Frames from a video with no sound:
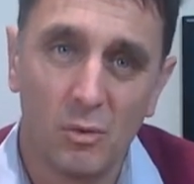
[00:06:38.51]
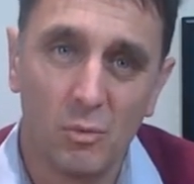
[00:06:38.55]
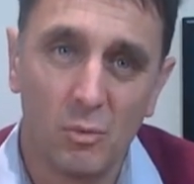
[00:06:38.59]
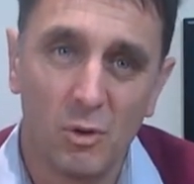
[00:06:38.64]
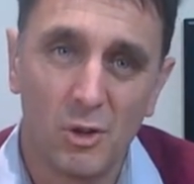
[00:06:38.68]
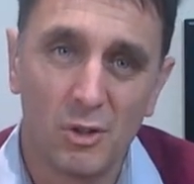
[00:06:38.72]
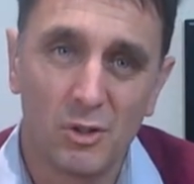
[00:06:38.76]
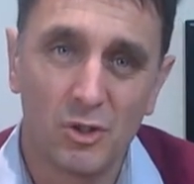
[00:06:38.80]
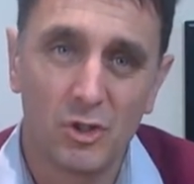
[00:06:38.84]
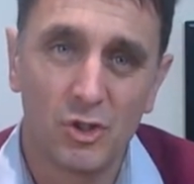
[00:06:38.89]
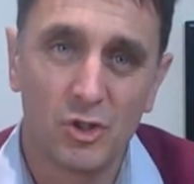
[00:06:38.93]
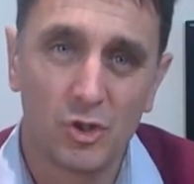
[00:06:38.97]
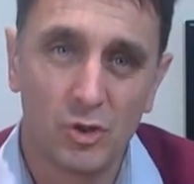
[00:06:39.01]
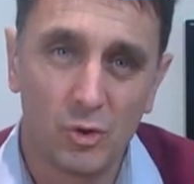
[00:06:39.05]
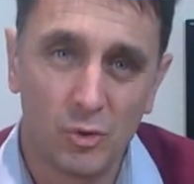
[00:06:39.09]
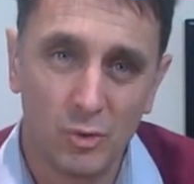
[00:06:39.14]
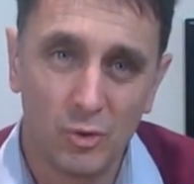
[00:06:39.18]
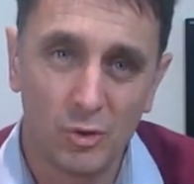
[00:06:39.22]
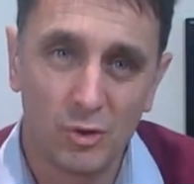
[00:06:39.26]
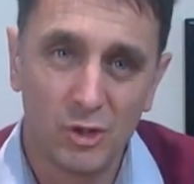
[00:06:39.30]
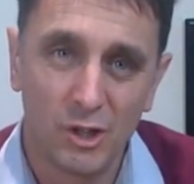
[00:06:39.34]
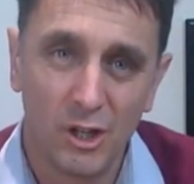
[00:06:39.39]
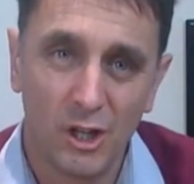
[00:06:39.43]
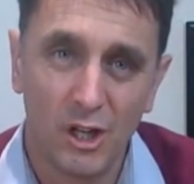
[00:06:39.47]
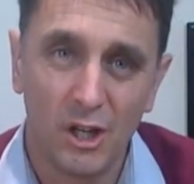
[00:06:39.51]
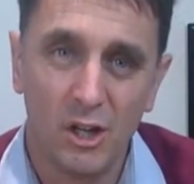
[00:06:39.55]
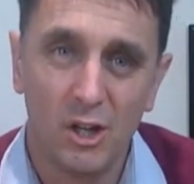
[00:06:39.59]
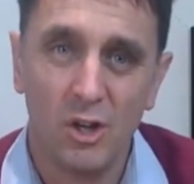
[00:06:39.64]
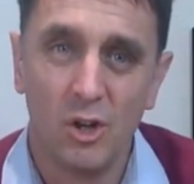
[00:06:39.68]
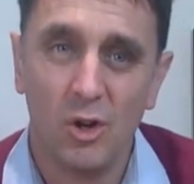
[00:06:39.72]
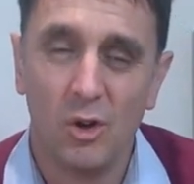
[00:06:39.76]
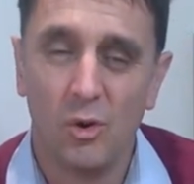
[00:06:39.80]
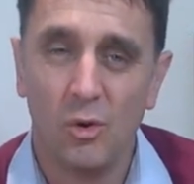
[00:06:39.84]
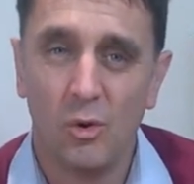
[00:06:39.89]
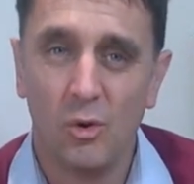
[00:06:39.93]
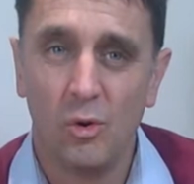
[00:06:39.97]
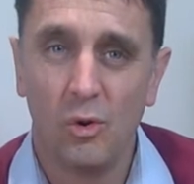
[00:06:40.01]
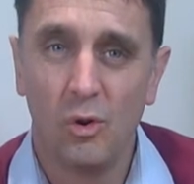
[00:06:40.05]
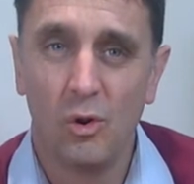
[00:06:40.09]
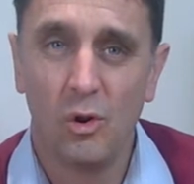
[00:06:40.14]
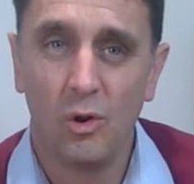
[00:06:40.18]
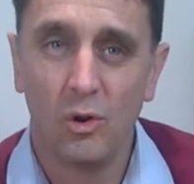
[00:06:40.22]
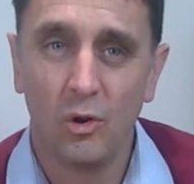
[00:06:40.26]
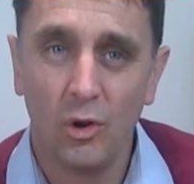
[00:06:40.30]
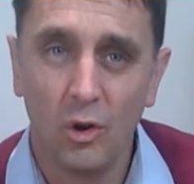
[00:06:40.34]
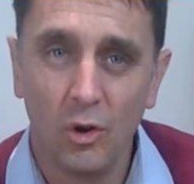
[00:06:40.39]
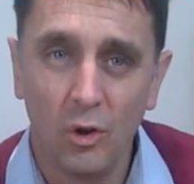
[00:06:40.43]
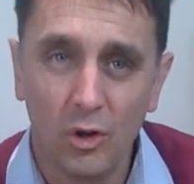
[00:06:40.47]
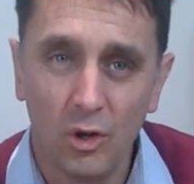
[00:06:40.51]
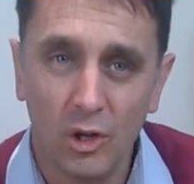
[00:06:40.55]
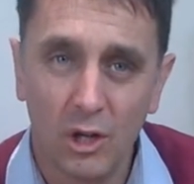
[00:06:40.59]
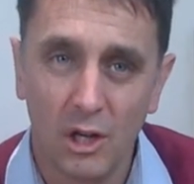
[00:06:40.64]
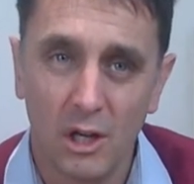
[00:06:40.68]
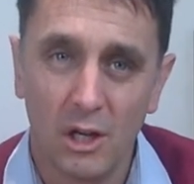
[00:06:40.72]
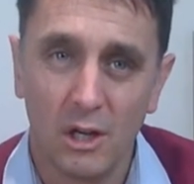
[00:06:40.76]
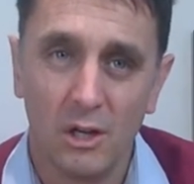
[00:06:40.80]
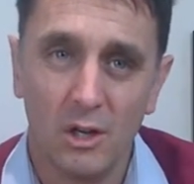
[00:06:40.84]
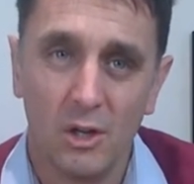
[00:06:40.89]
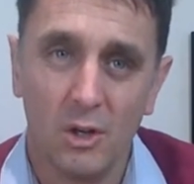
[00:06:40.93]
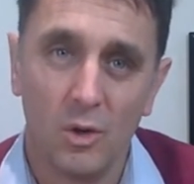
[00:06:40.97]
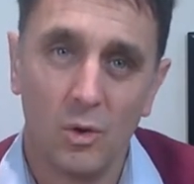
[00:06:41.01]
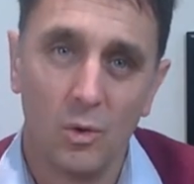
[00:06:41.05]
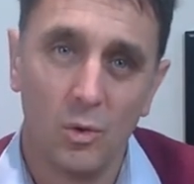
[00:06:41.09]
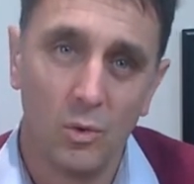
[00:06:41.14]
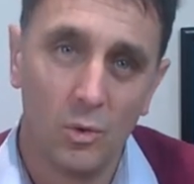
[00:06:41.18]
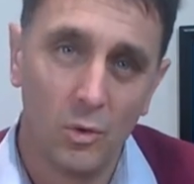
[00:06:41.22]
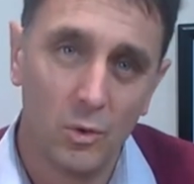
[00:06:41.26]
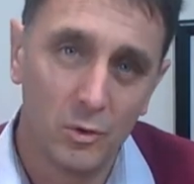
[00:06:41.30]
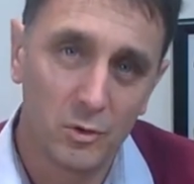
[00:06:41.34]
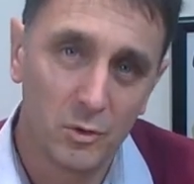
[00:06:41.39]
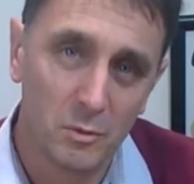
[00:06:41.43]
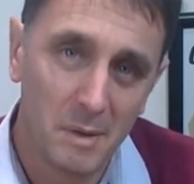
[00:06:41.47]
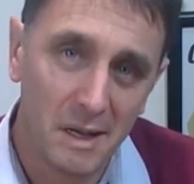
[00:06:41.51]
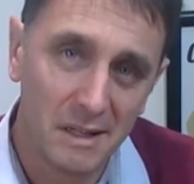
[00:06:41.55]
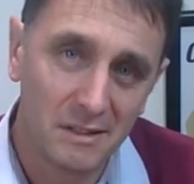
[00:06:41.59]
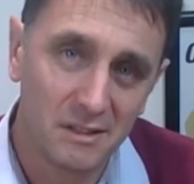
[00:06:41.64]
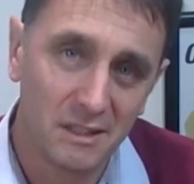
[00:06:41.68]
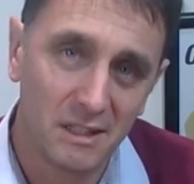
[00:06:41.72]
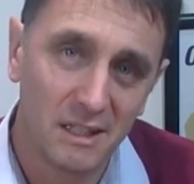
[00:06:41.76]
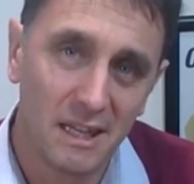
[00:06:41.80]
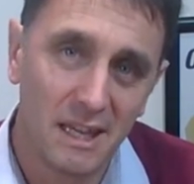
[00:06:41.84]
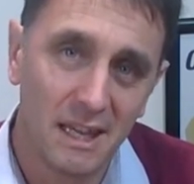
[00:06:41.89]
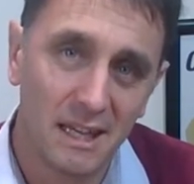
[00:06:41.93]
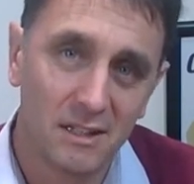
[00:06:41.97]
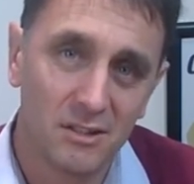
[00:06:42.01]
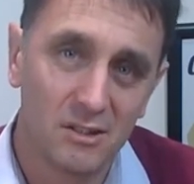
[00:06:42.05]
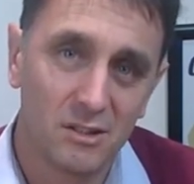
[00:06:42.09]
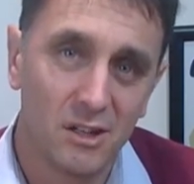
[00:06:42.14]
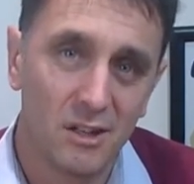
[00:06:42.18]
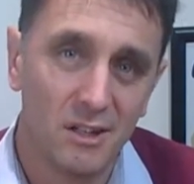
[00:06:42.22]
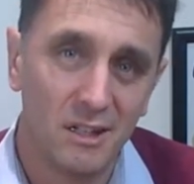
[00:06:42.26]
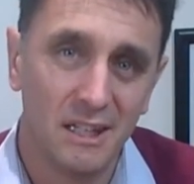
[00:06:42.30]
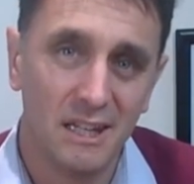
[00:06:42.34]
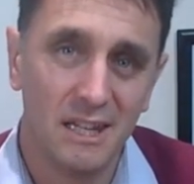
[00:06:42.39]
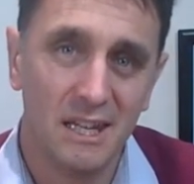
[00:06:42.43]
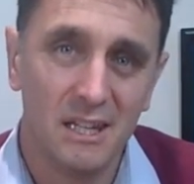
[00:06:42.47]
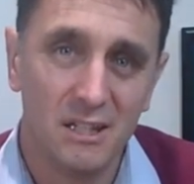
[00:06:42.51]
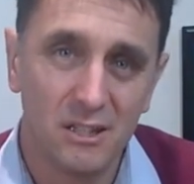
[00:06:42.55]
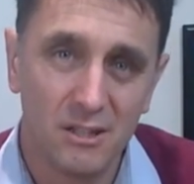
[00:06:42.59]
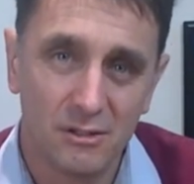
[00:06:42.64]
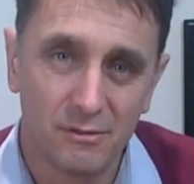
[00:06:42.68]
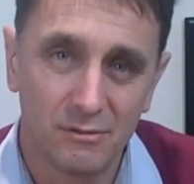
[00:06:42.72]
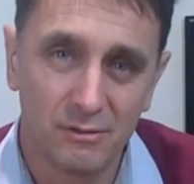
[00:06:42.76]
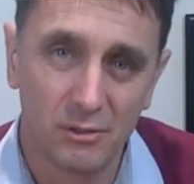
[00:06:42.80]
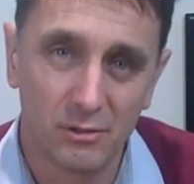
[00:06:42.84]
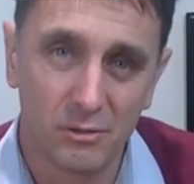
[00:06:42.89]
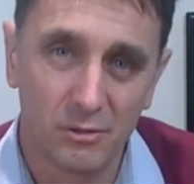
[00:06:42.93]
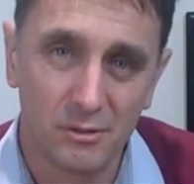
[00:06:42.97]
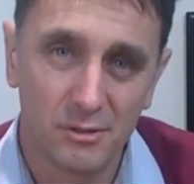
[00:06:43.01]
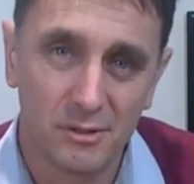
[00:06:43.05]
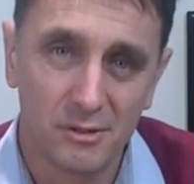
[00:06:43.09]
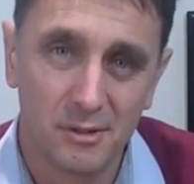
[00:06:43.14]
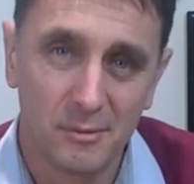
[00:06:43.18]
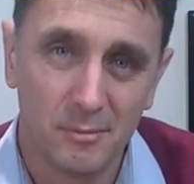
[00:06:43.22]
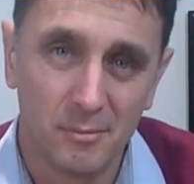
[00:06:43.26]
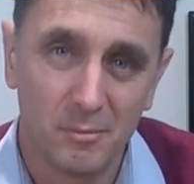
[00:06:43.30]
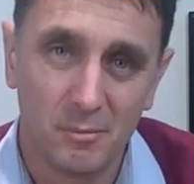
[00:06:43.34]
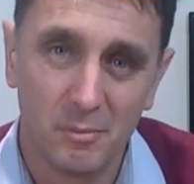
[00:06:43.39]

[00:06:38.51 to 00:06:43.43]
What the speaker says: want shorter or longer automatic egg turning intervals,